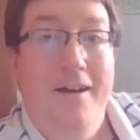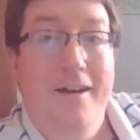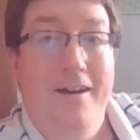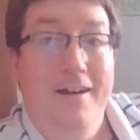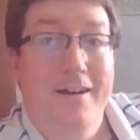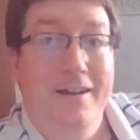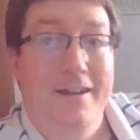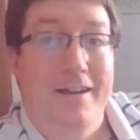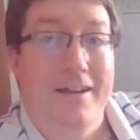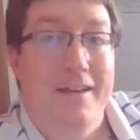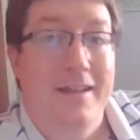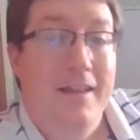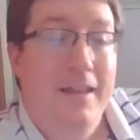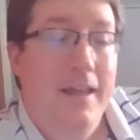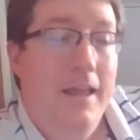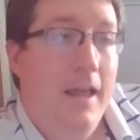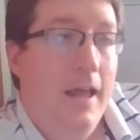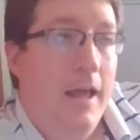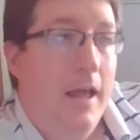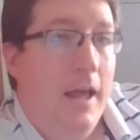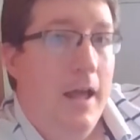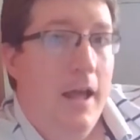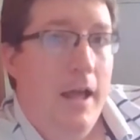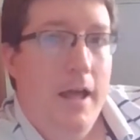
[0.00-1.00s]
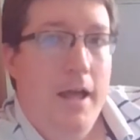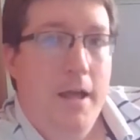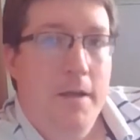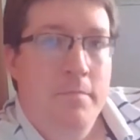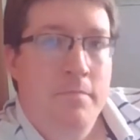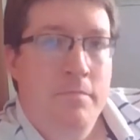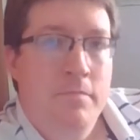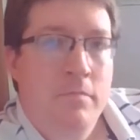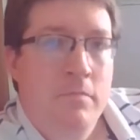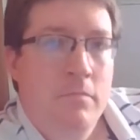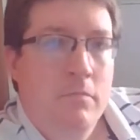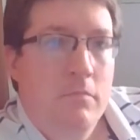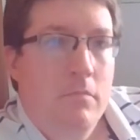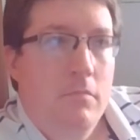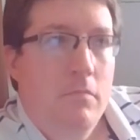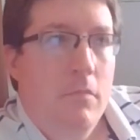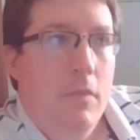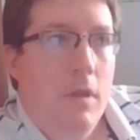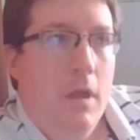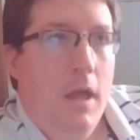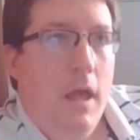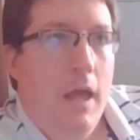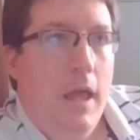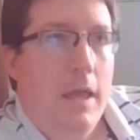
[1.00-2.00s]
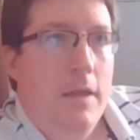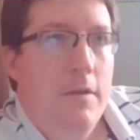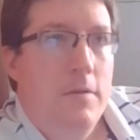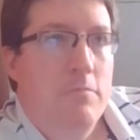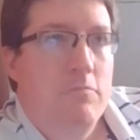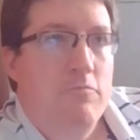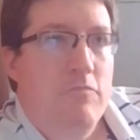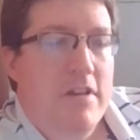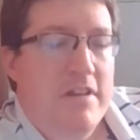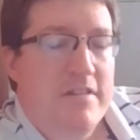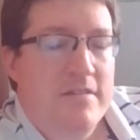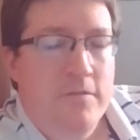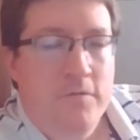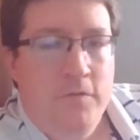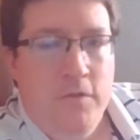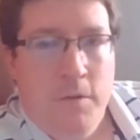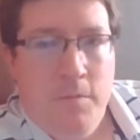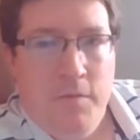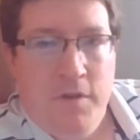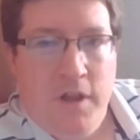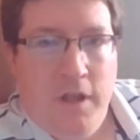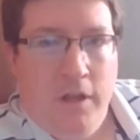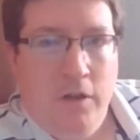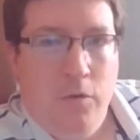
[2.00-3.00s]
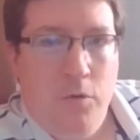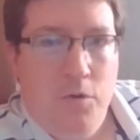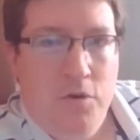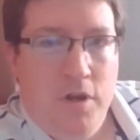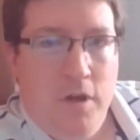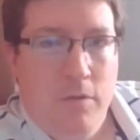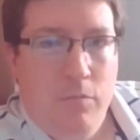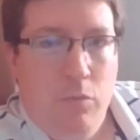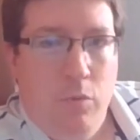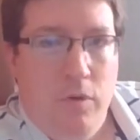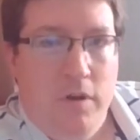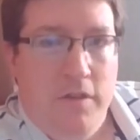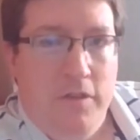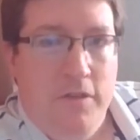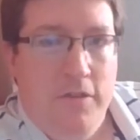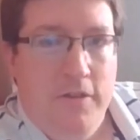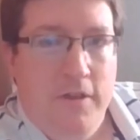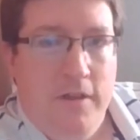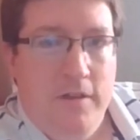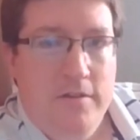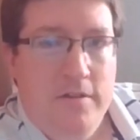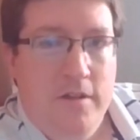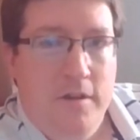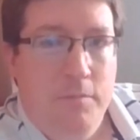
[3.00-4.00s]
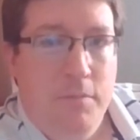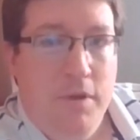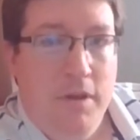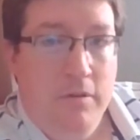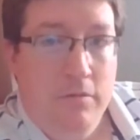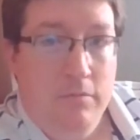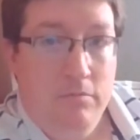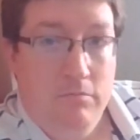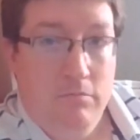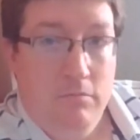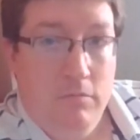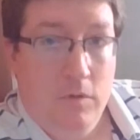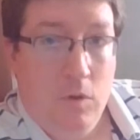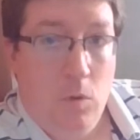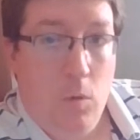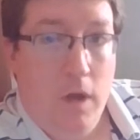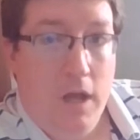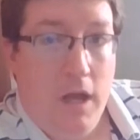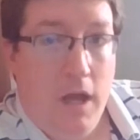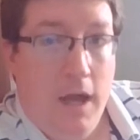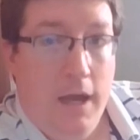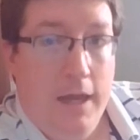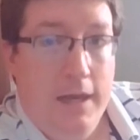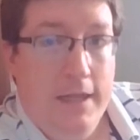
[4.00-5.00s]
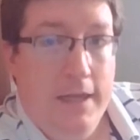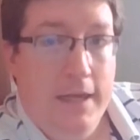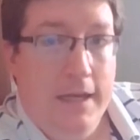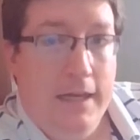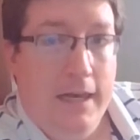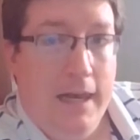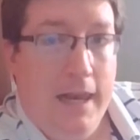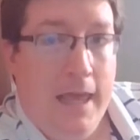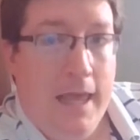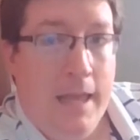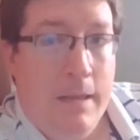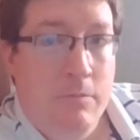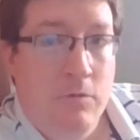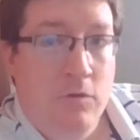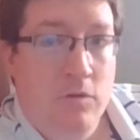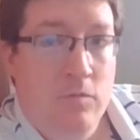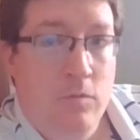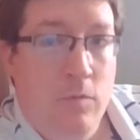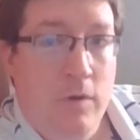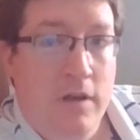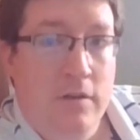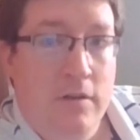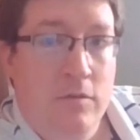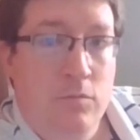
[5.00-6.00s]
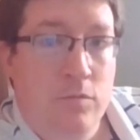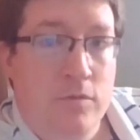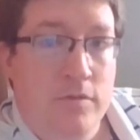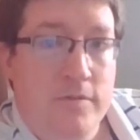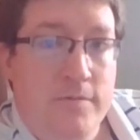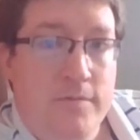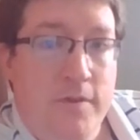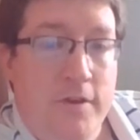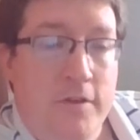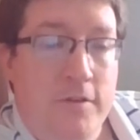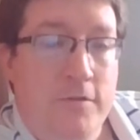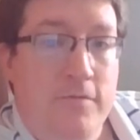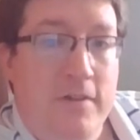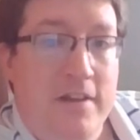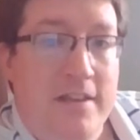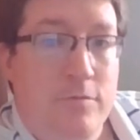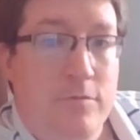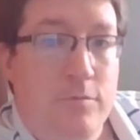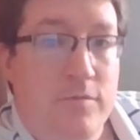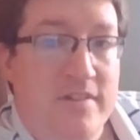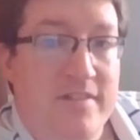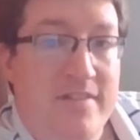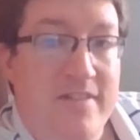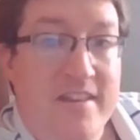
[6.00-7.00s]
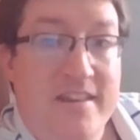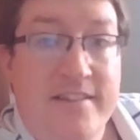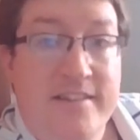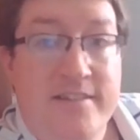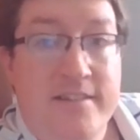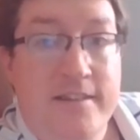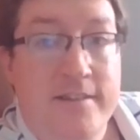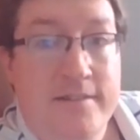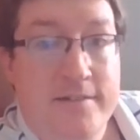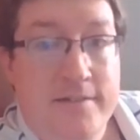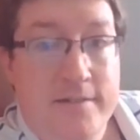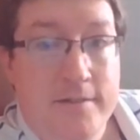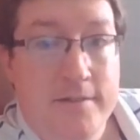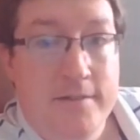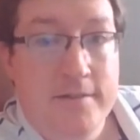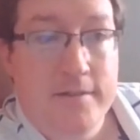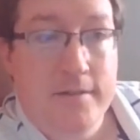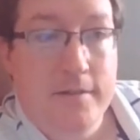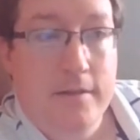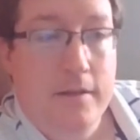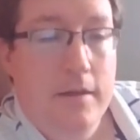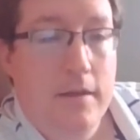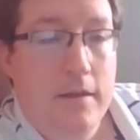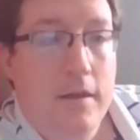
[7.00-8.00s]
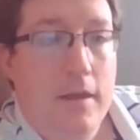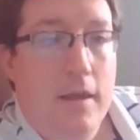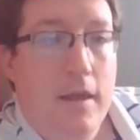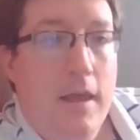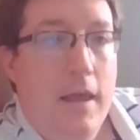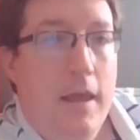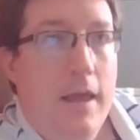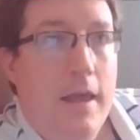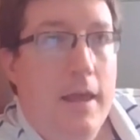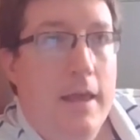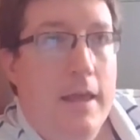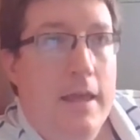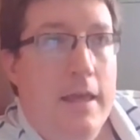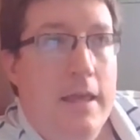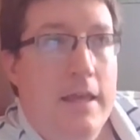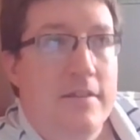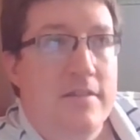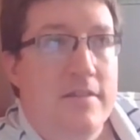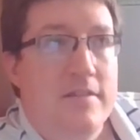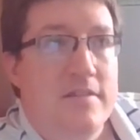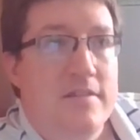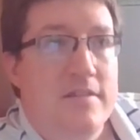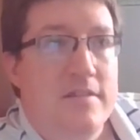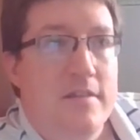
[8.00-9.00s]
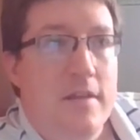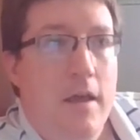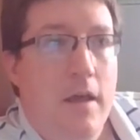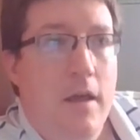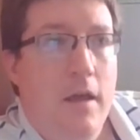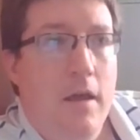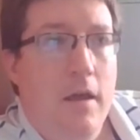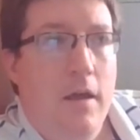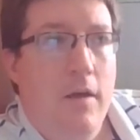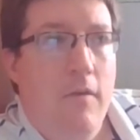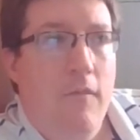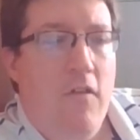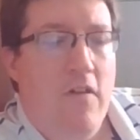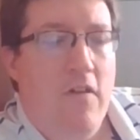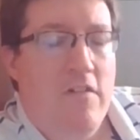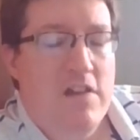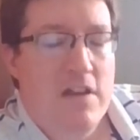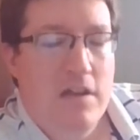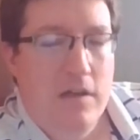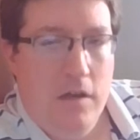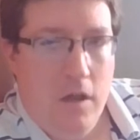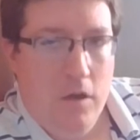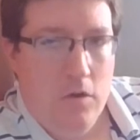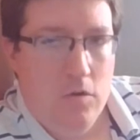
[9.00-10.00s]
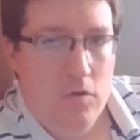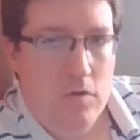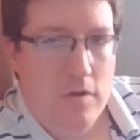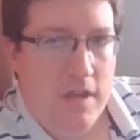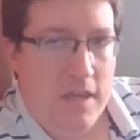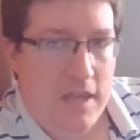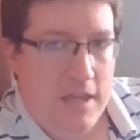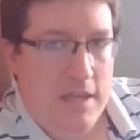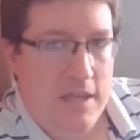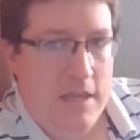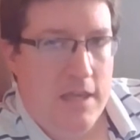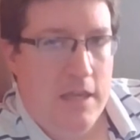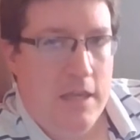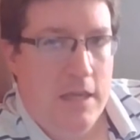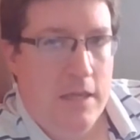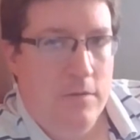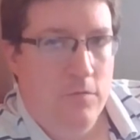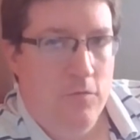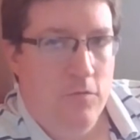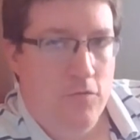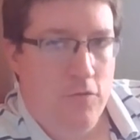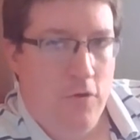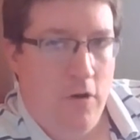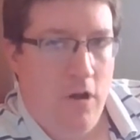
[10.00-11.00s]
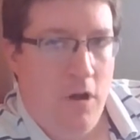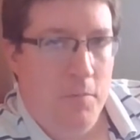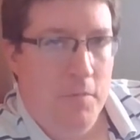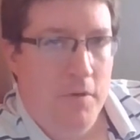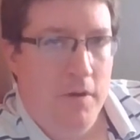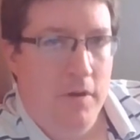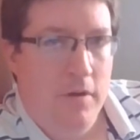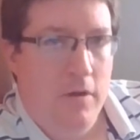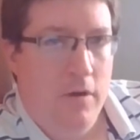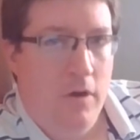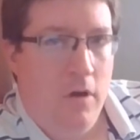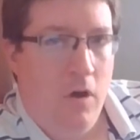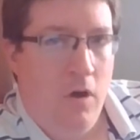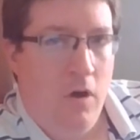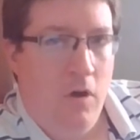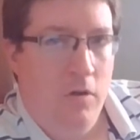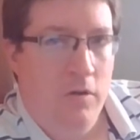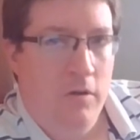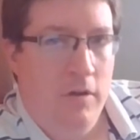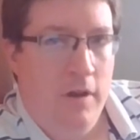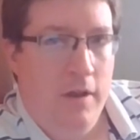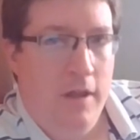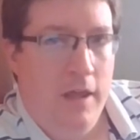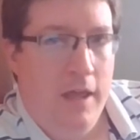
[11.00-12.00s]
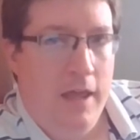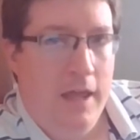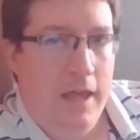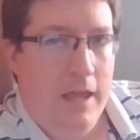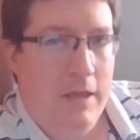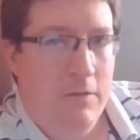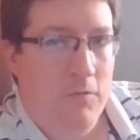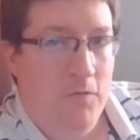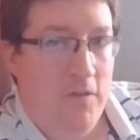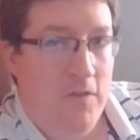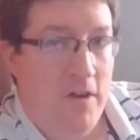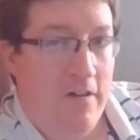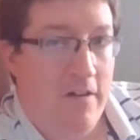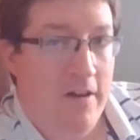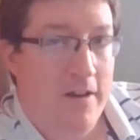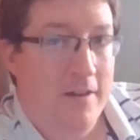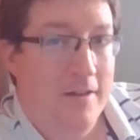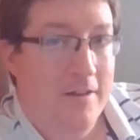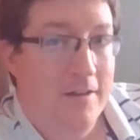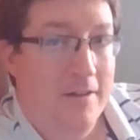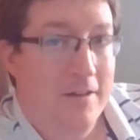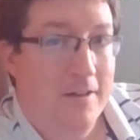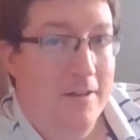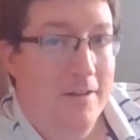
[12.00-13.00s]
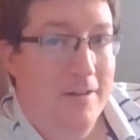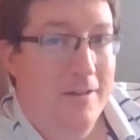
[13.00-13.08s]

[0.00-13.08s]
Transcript: Hi. Um, a recent film that I caught up with that had been quite highly acclaimed when it was first released was The Assistant. It's uh, a very low key drama on a very